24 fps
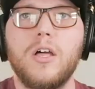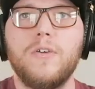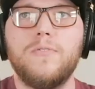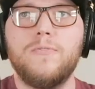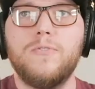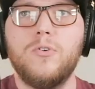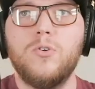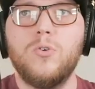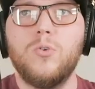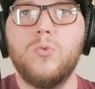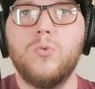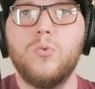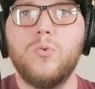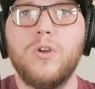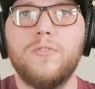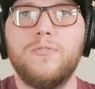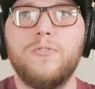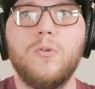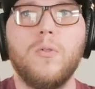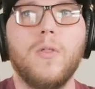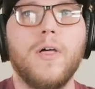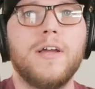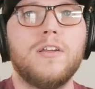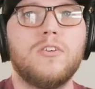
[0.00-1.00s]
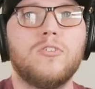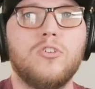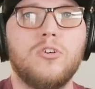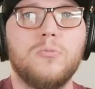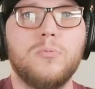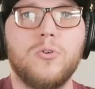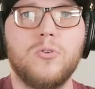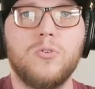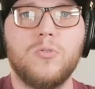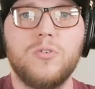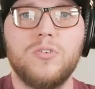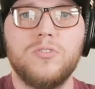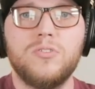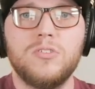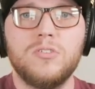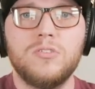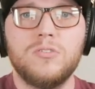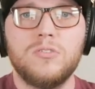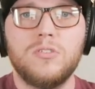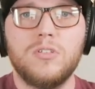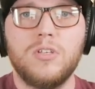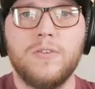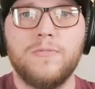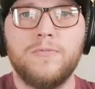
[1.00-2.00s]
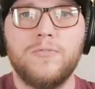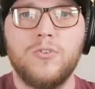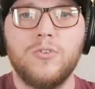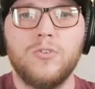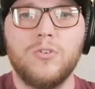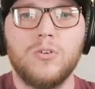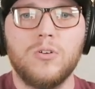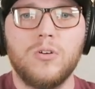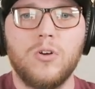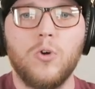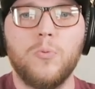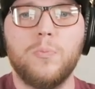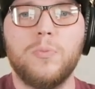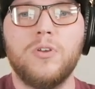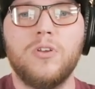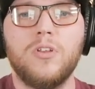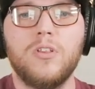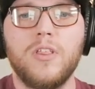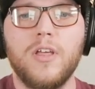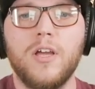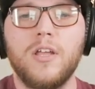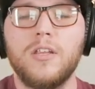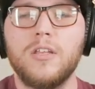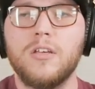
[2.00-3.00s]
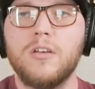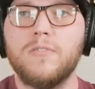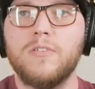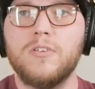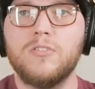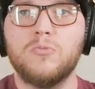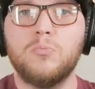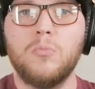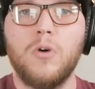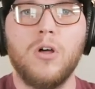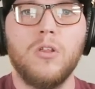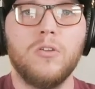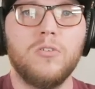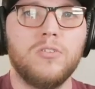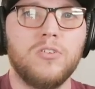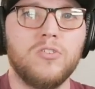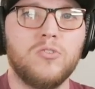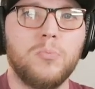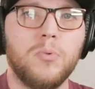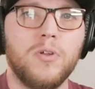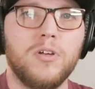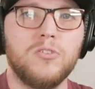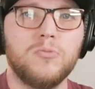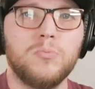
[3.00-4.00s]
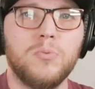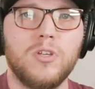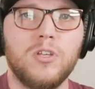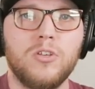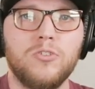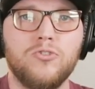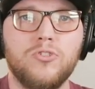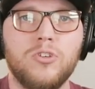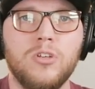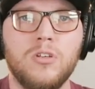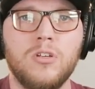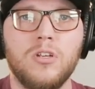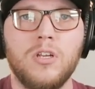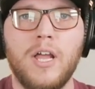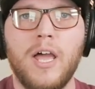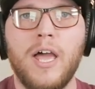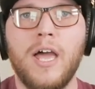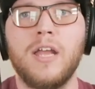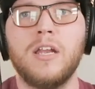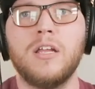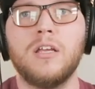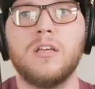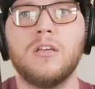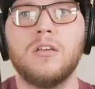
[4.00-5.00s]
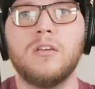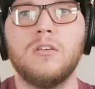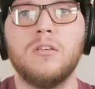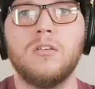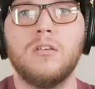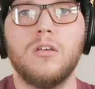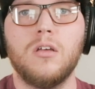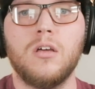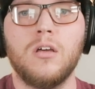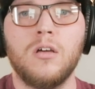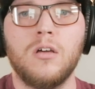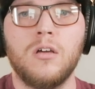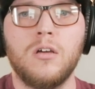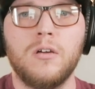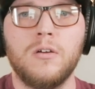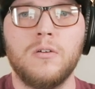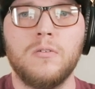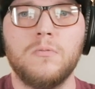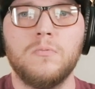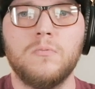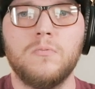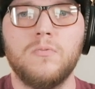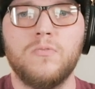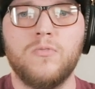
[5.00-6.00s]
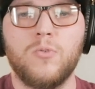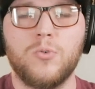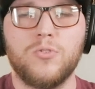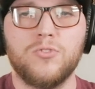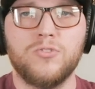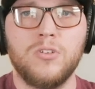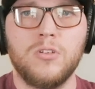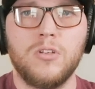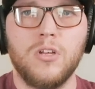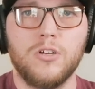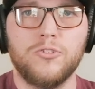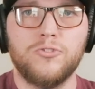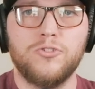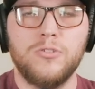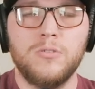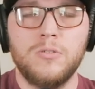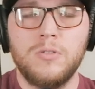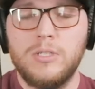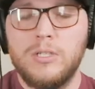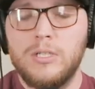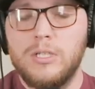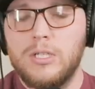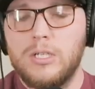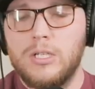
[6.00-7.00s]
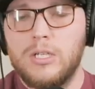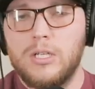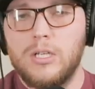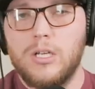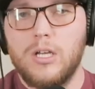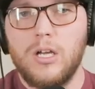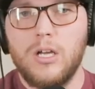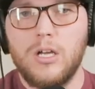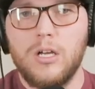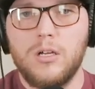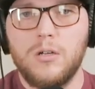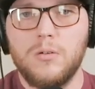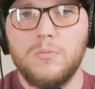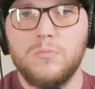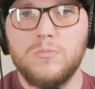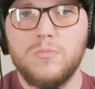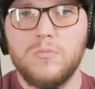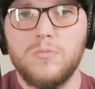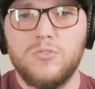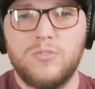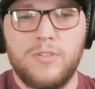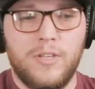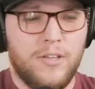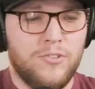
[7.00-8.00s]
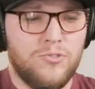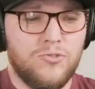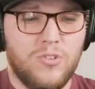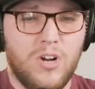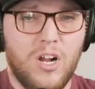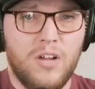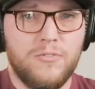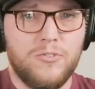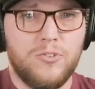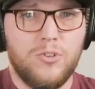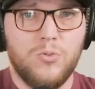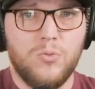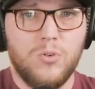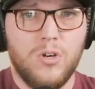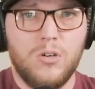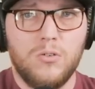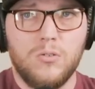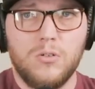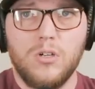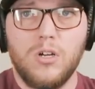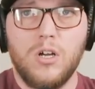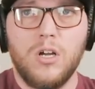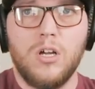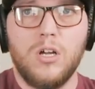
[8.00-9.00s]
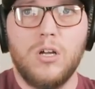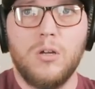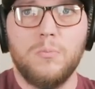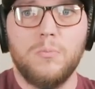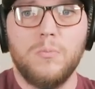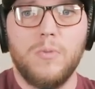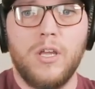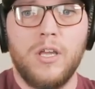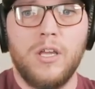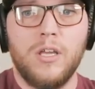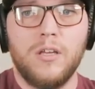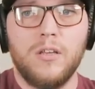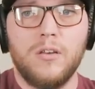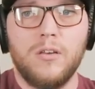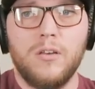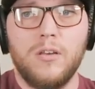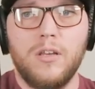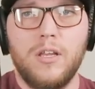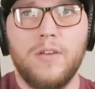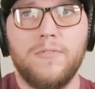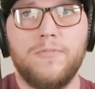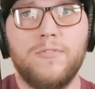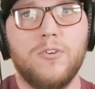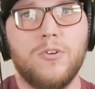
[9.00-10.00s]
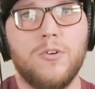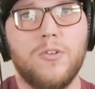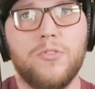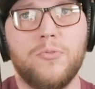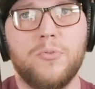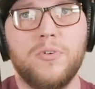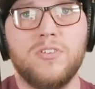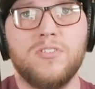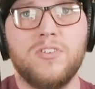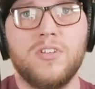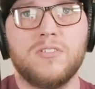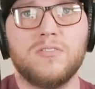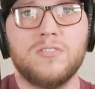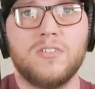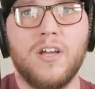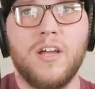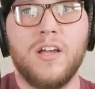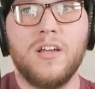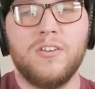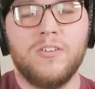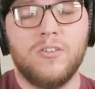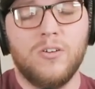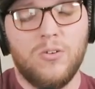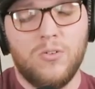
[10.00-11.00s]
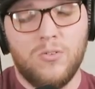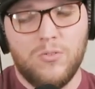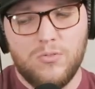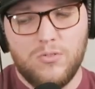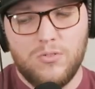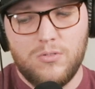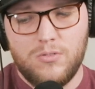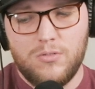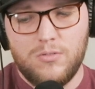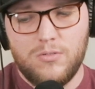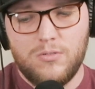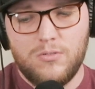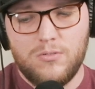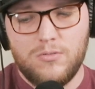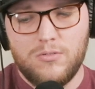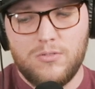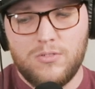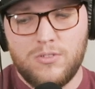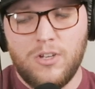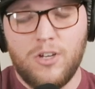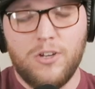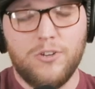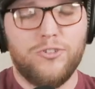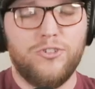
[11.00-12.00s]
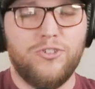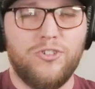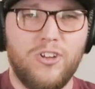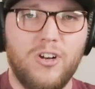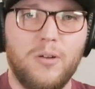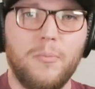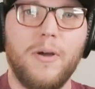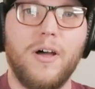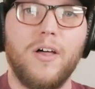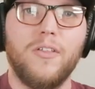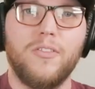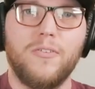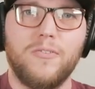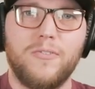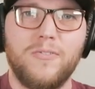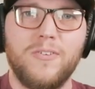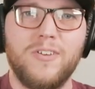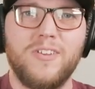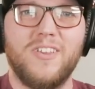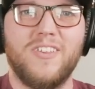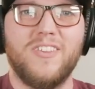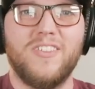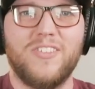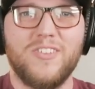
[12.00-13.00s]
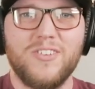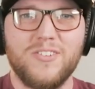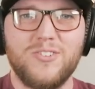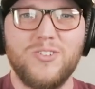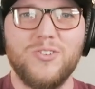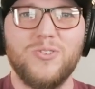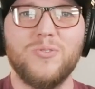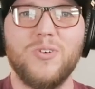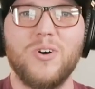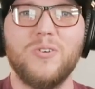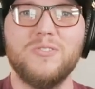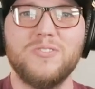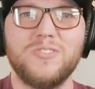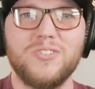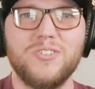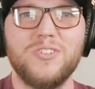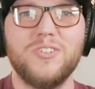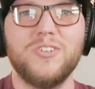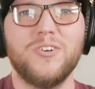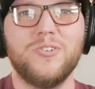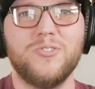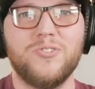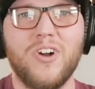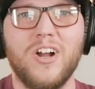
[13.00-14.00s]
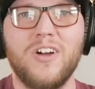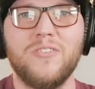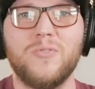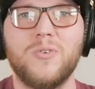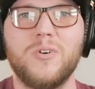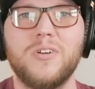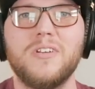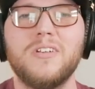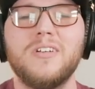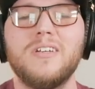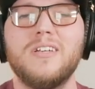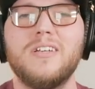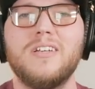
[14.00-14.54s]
If you like turbo noises, if you're open to the idea of a smaller displacement engine and adding forced induction, test drive a 2.0. And if you're a 3.6 guy, don't talk shit about the 2.0 until you go drive one.